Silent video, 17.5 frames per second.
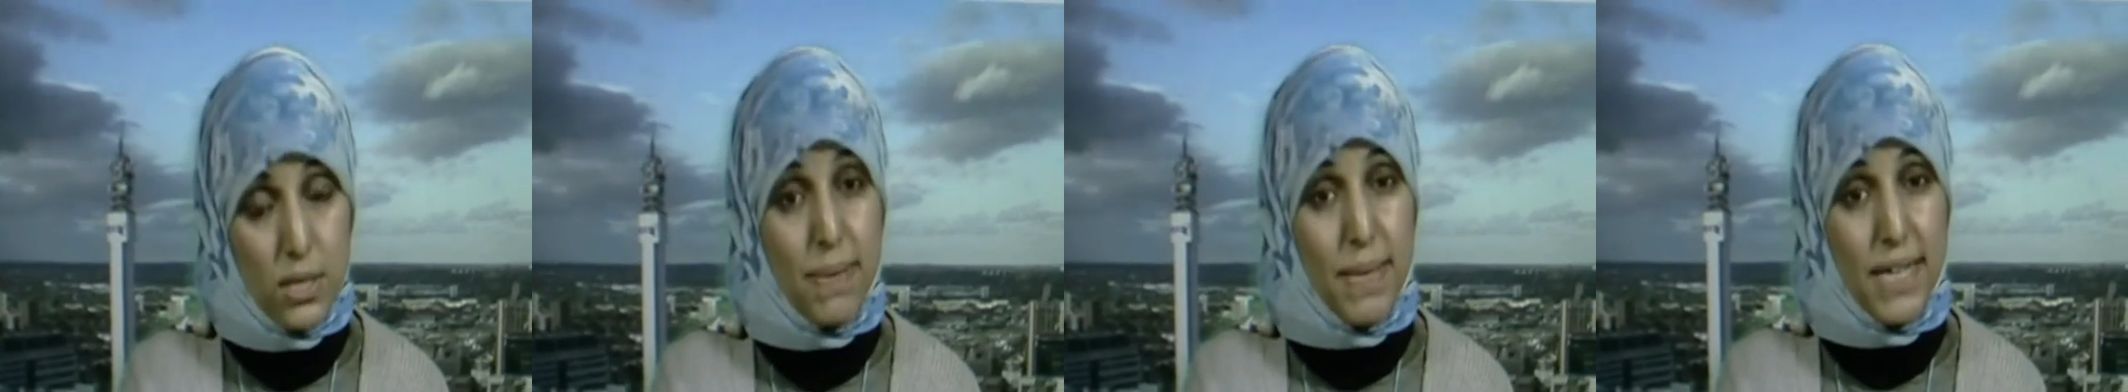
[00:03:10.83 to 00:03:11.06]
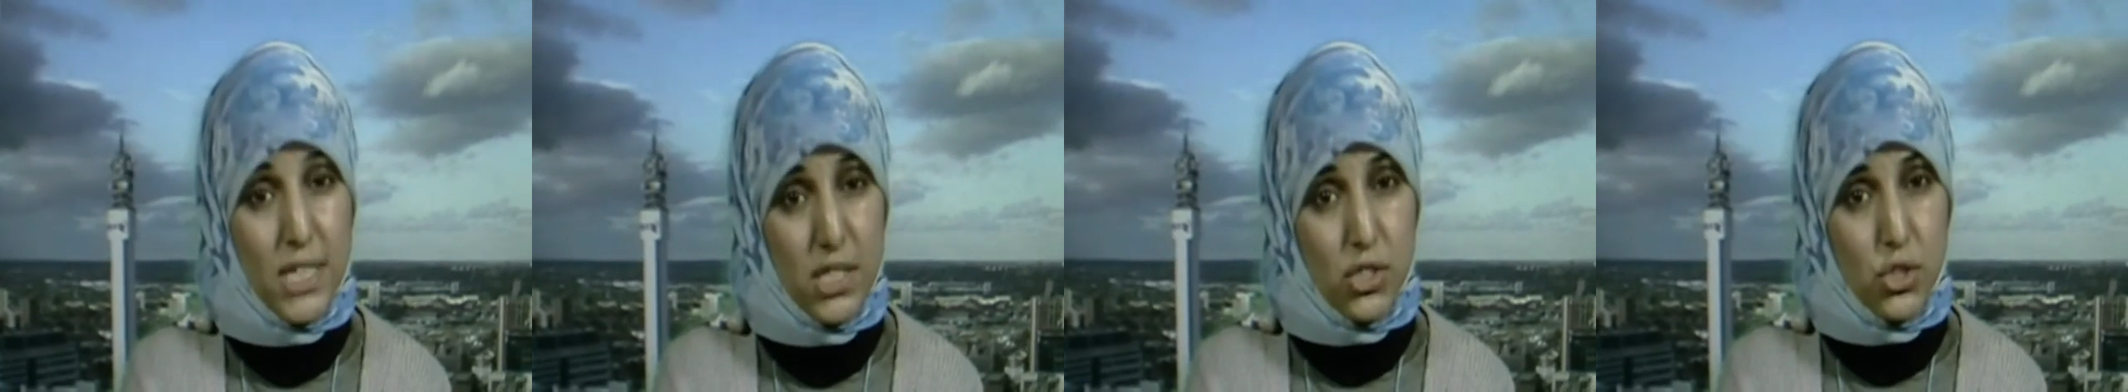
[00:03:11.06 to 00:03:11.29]

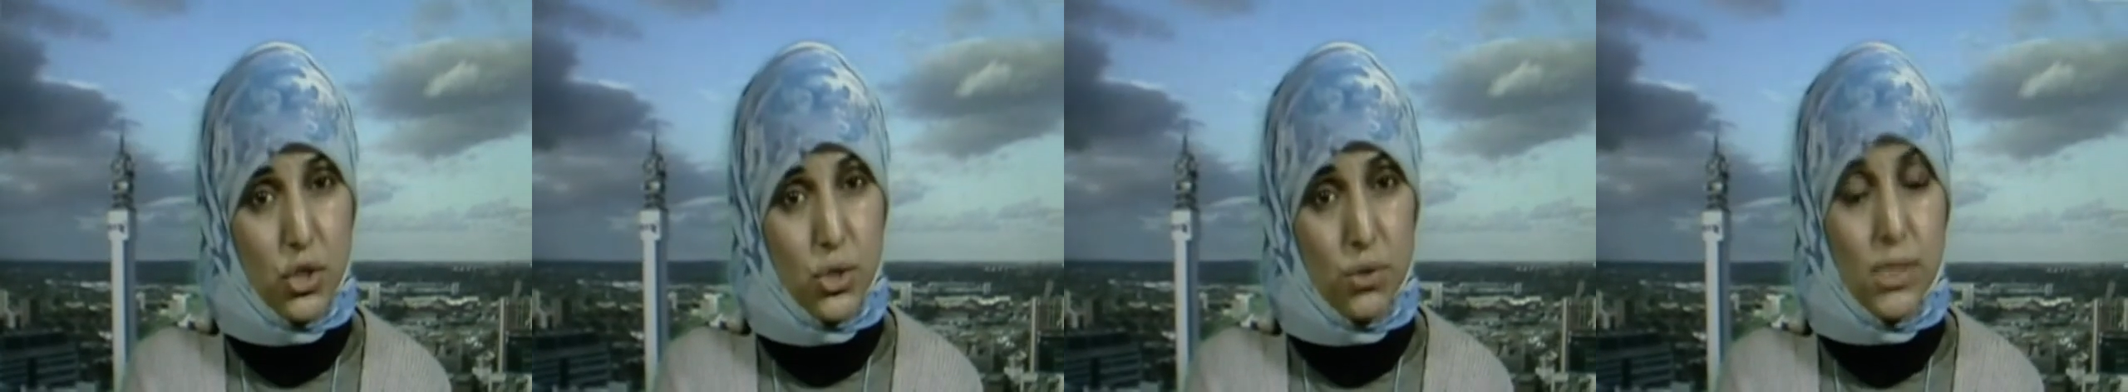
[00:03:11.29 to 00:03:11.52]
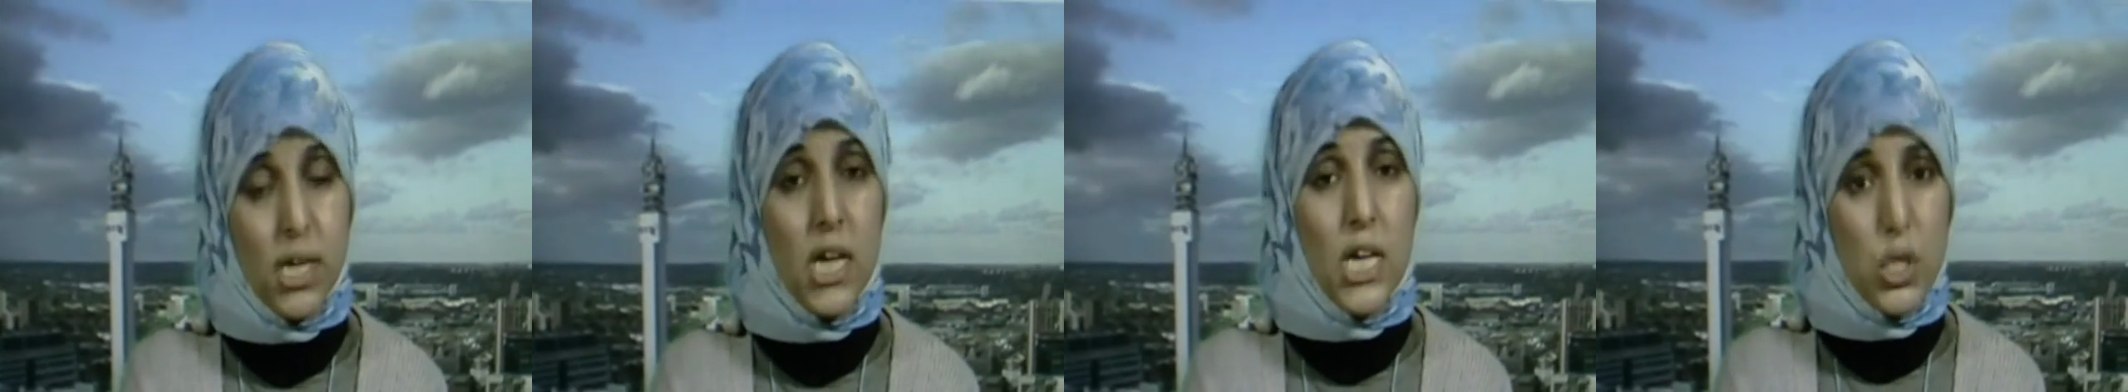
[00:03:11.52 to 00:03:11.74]
debate
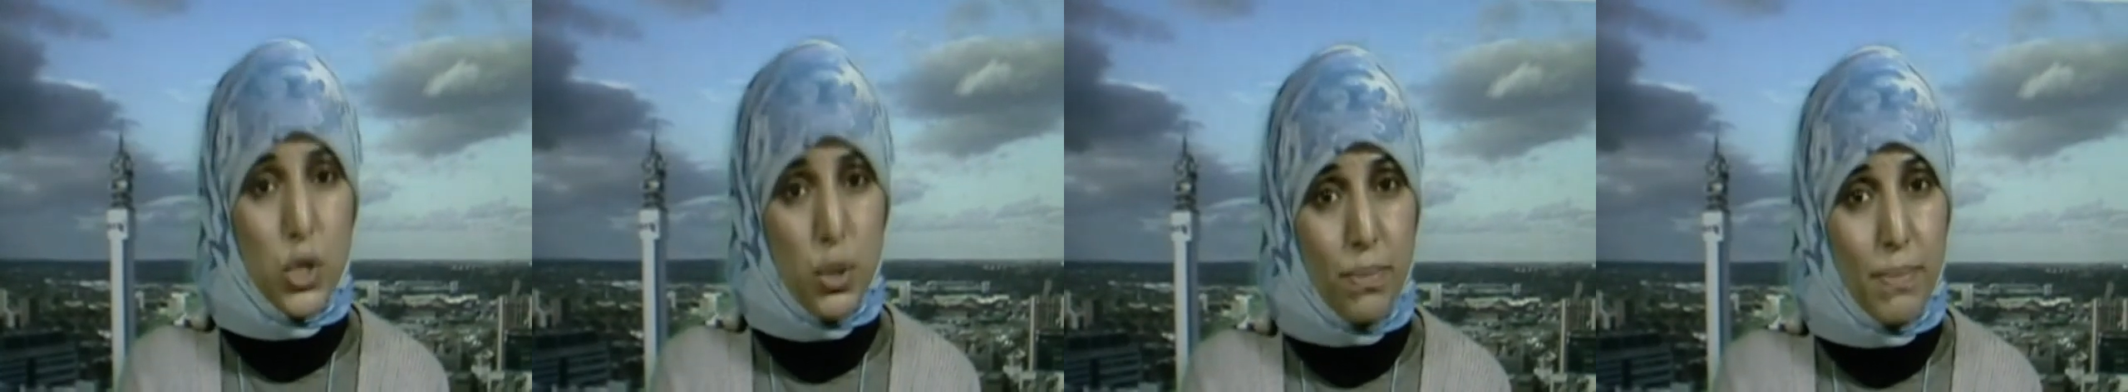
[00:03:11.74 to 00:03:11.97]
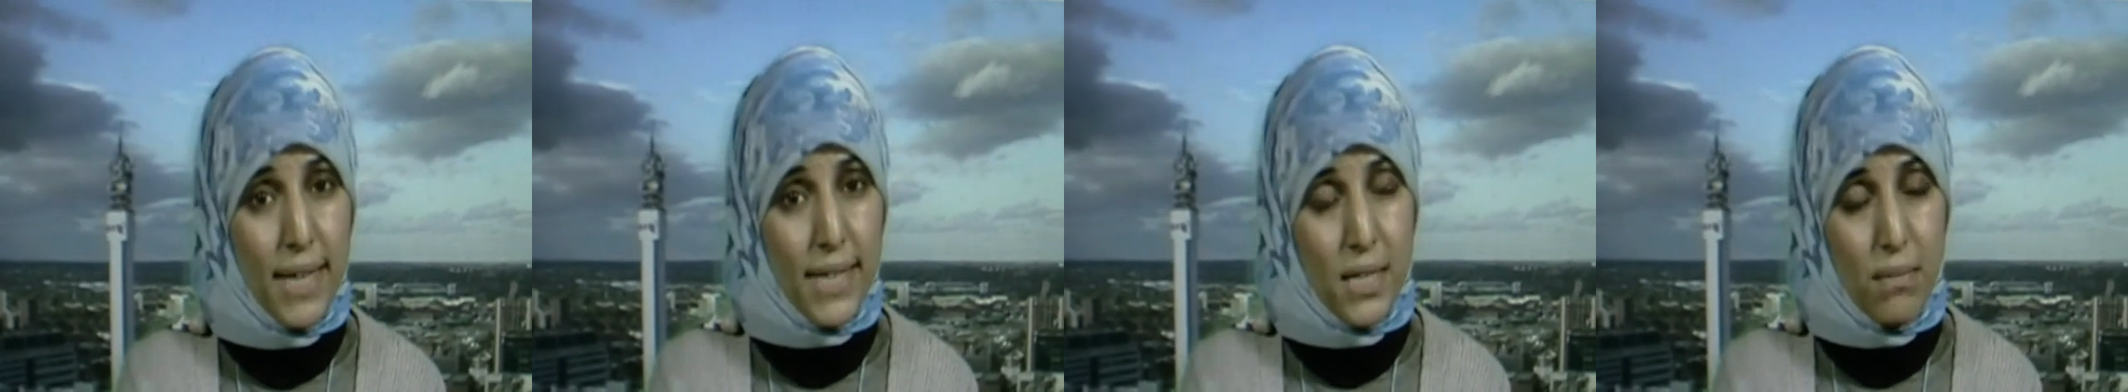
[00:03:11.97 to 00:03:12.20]
issues
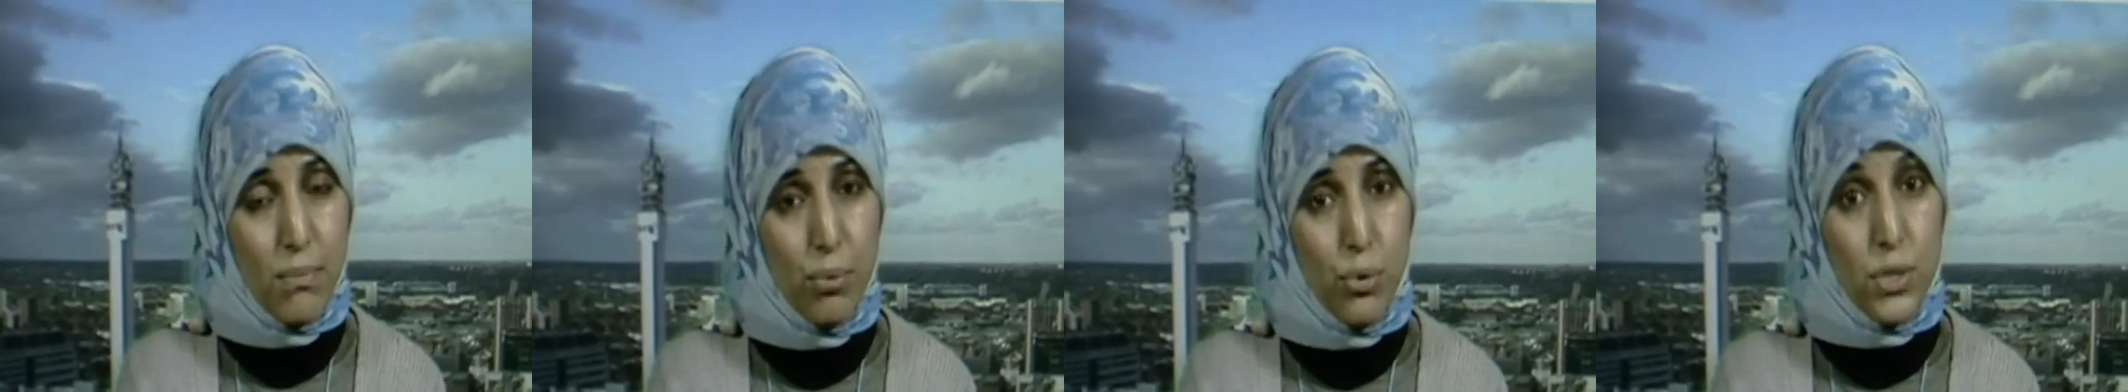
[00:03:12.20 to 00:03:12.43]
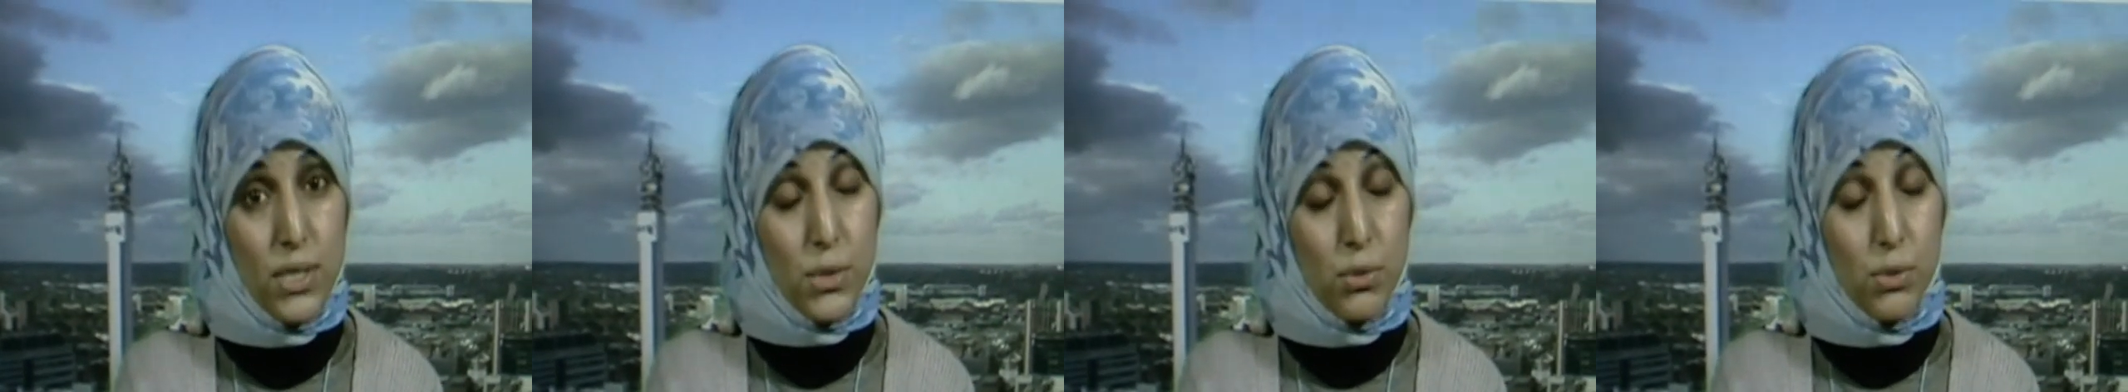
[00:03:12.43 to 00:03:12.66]
to make that point.